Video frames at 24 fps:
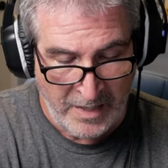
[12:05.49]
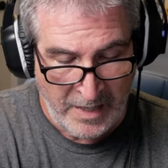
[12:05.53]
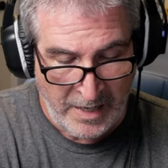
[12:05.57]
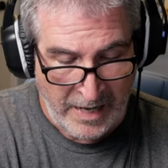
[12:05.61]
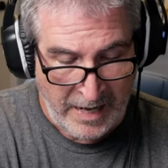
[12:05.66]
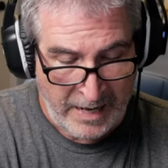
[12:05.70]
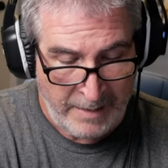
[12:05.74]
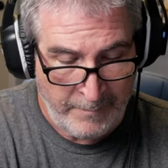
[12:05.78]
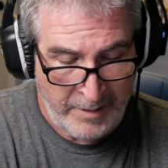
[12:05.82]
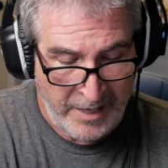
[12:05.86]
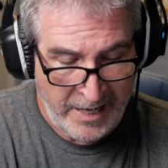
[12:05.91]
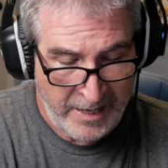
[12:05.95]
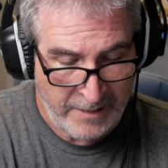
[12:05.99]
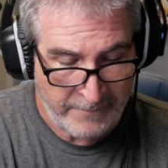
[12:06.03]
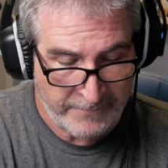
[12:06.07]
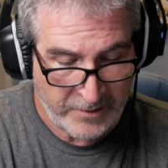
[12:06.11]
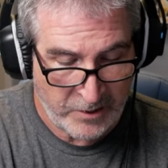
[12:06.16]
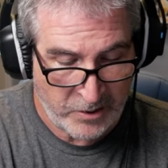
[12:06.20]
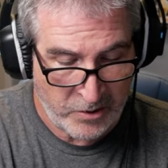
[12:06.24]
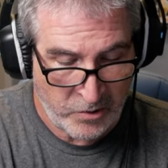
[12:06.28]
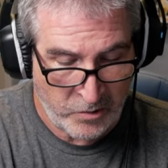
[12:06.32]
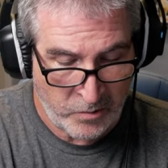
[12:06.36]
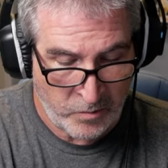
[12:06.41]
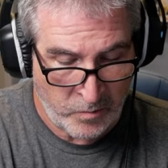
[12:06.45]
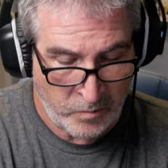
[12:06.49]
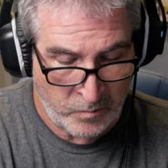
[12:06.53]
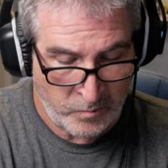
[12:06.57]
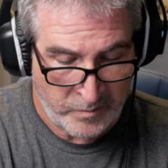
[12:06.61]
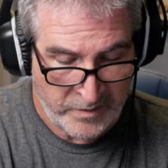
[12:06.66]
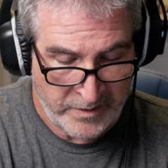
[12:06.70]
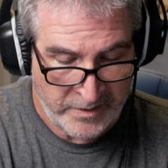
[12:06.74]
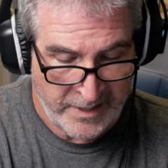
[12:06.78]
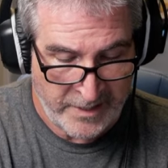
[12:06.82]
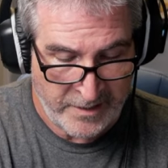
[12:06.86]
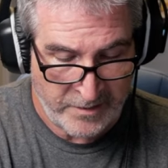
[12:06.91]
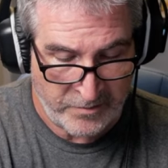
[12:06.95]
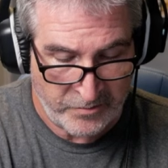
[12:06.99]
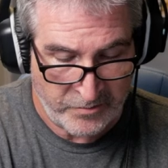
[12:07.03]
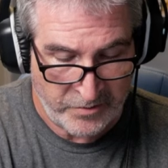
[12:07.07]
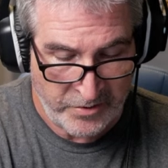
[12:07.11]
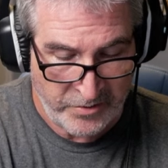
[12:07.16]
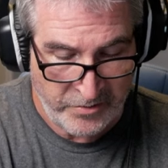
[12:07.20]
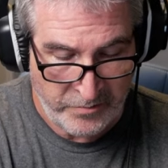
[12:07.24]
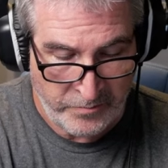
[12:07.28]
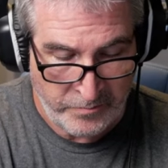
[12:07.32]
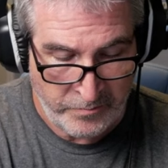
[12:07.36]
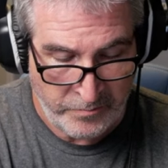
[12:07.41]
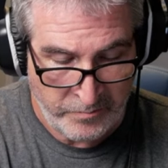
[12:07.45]
I'm going to have to go down
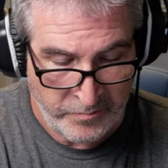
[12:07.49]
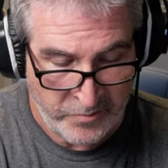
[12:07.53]
to